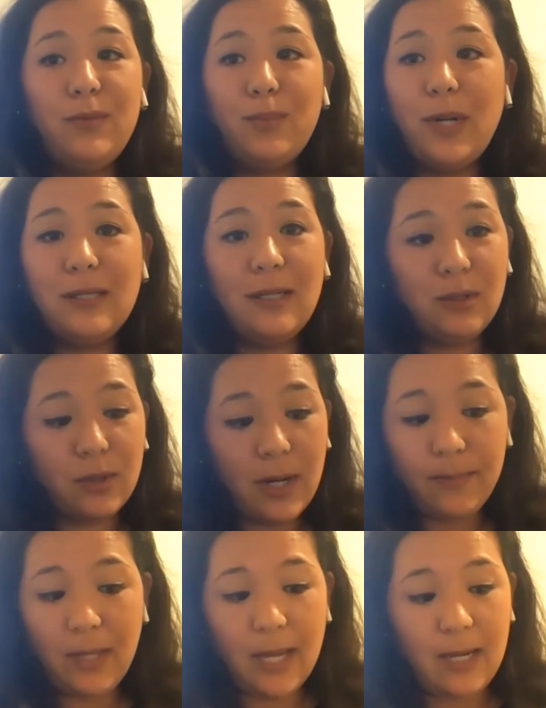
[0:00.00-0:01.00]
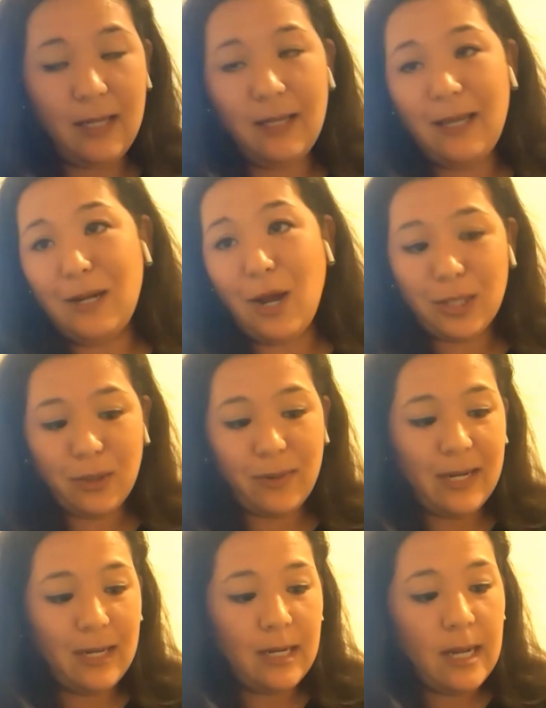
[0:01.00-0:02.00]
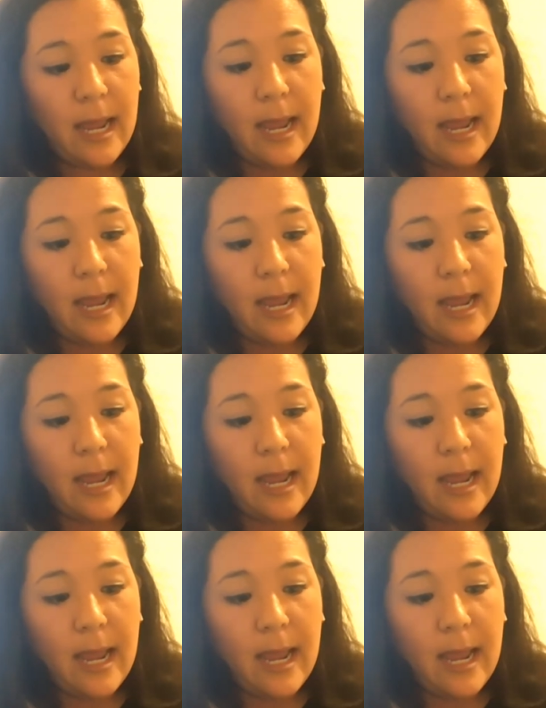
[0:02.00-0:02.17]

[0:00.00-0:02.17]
President Trump getting inaugurated.